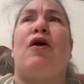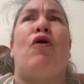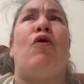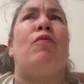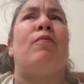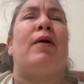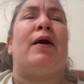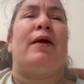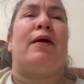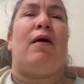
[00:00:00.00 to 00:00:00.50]
Oh
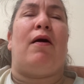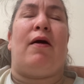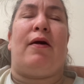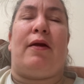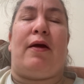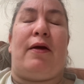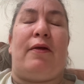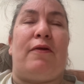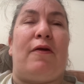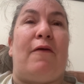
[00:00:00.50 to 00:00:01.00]
my God,
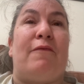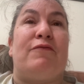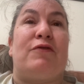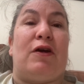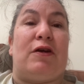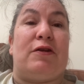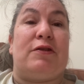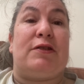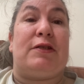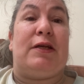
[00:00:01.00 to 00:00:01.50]
I love
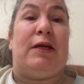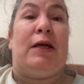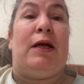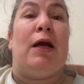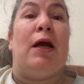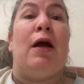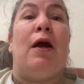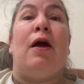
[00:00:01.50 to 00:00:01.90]
Dusty.